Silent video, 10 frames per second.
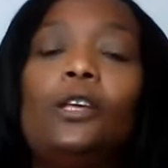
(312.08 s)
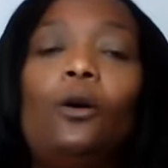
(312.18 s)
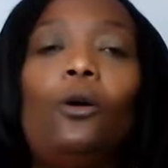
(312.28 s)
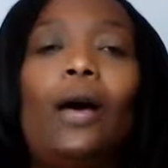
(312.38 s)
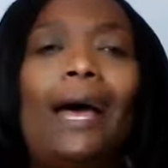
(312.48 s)

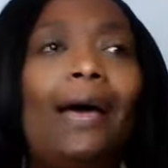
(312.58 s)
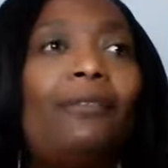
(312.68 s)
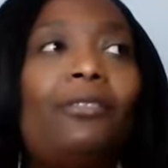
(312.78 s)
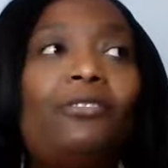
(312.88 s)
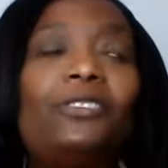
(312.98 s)
So
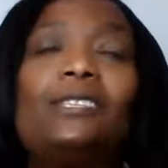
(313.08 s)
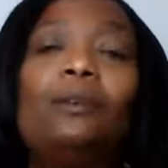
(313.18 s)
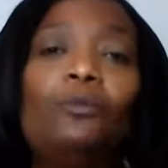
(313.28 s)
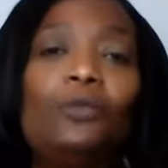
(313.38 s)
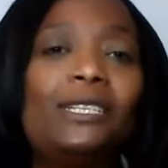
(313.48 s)
for
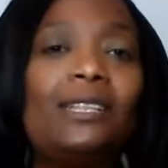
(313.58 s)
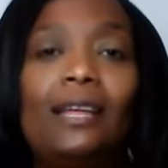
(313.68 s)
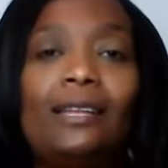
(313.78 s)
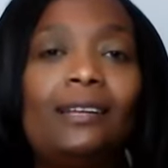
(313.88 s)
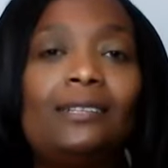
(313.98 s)
some reason
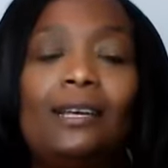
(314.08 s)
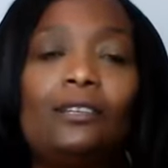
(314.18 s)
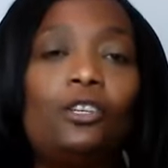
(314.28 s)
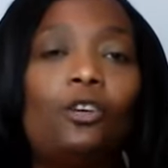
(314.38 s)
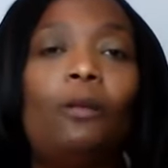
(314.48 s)
that day, I
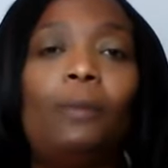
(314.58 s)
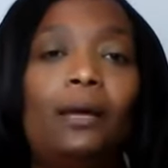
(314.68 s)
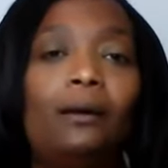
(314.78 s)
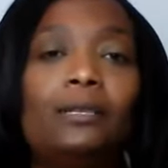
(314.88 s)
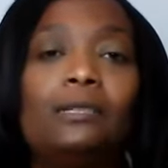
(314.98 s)
decided to call
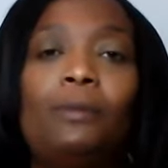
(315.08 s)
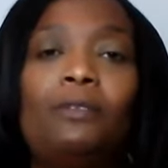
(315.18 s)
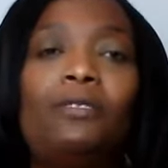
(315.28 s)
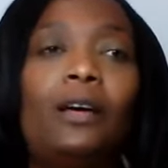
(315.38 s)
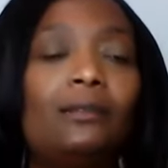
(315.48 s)
my aunt,
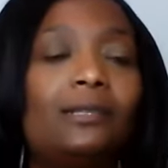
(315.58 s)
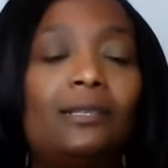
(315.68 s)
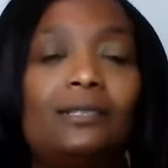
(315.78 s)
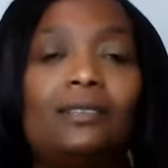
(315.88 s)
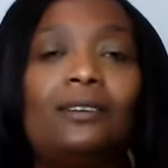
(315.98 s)
my father's
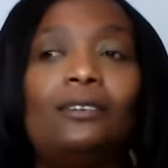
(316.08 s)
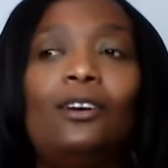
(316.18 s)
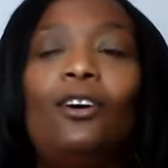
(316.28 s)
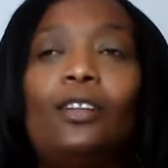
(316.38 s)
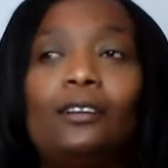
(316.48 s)
sister,
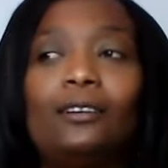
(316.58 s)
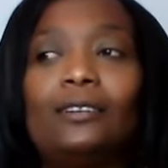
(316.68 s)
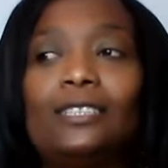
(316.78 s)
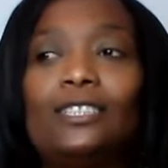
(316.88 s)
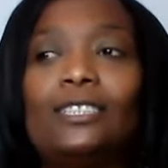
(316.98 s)
called
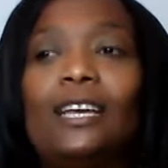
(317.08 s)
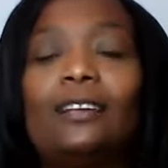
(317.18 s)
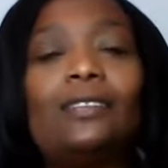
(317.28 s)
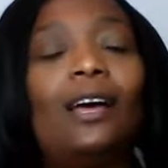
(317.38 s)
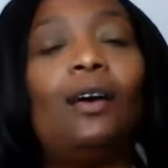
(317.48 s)
her, and she
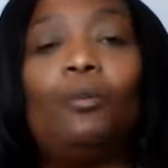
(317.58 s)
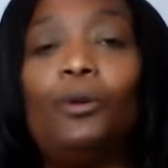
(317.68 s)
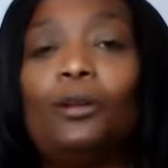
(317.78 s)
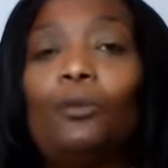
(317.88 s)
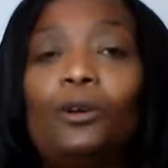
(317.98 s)
says, "I hope
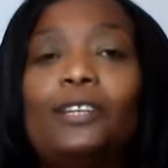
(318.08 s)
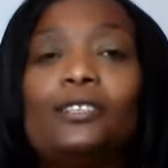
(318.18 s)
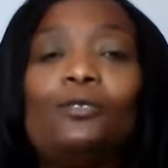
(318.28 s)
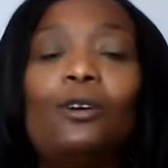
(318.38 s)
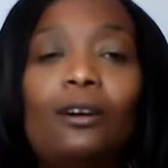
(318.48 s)
you're not
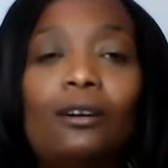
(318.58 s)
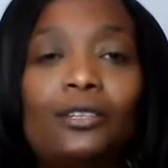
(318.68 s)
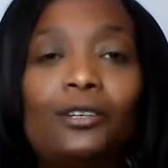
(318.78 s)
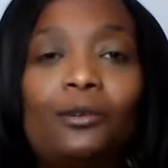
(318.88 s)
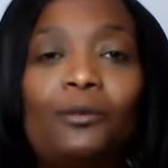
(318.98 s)
working too
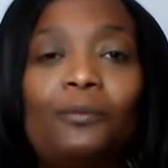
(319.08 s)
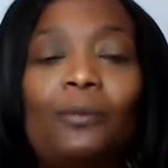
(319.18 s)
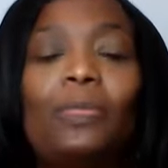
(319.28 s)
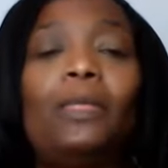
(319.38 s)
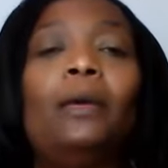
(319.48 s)
hard, you know,
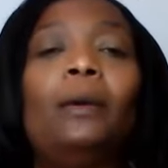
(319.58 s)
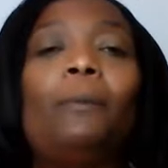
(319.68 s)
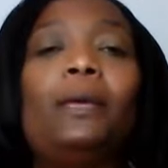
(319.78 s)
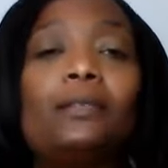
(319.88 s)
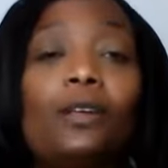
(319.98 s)

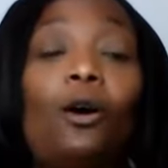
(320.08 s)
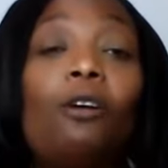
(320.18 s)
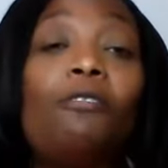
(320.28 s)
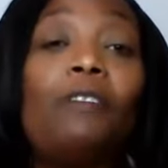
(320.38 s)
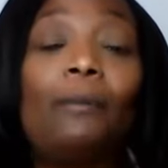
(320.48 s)
because
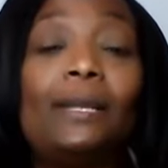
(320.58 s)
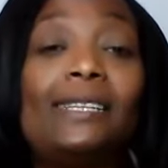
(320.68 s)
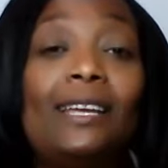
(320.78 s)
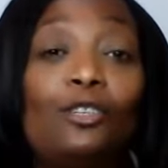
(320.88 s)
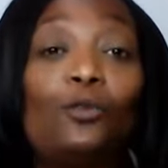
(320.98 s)
our family
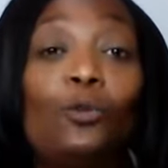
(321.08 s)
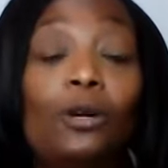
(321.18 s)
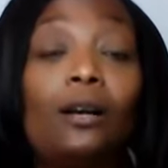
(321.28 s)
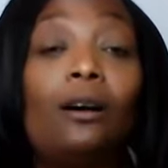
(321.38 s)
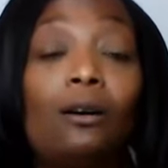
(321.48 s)
tend to
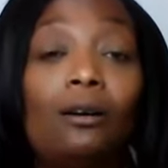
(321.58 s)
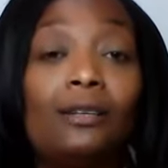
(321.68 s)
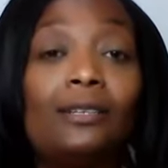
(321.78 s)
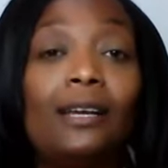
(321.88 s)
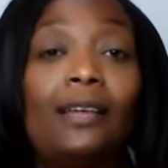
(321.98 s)
work
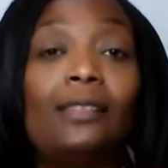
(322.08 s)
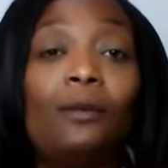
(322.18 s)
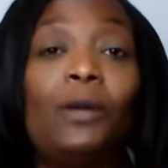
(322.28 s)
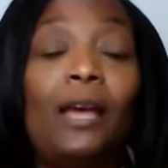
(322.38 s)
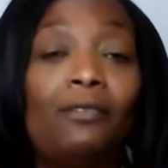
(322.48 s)
hard and
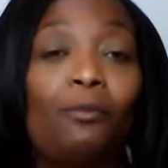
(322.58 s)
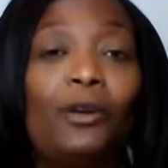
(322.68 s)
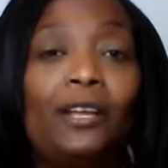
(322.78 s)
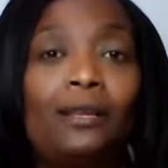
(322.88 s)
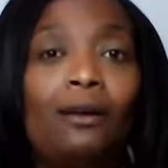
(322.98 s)
then we have a
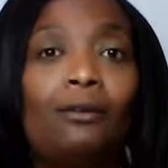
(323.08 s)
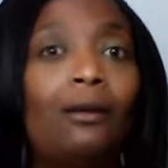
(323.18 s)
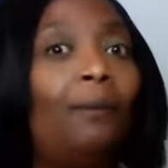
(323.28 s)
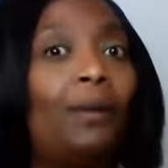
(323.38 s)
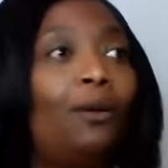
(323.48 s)
breakdown."
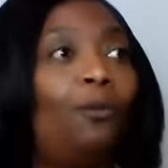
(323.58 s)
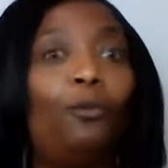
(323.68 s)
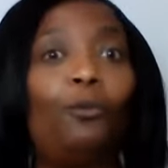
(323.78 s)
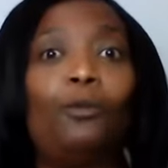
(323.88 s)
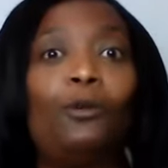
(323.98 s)
I'm like,
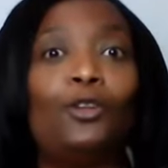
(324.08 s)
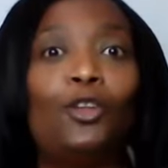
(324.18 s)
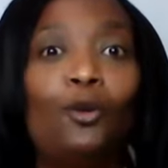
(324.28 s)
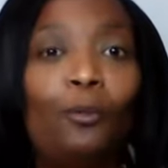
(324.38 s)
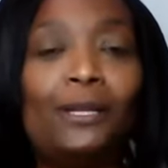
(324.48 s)

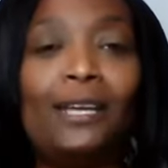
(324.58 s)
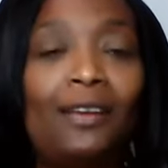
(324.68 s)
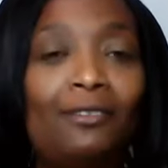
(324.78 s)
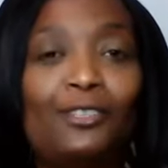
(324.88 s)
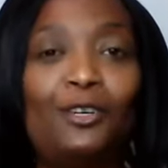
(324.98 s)
nobody
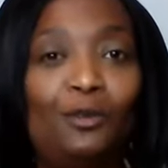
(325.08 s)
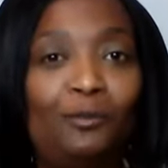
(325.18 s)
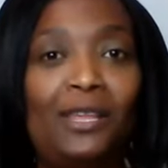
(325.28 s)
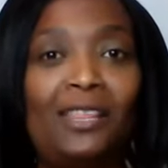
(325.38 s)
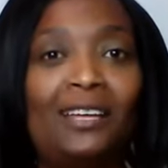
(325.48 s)
ever
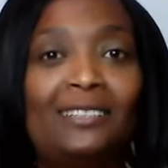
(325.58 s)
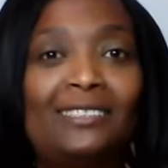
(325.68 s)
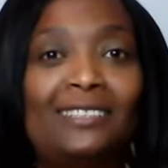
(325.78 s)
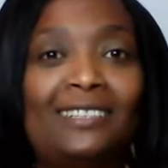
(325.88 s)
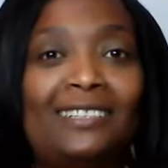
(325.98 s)
told me that.
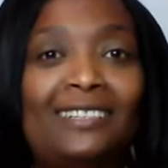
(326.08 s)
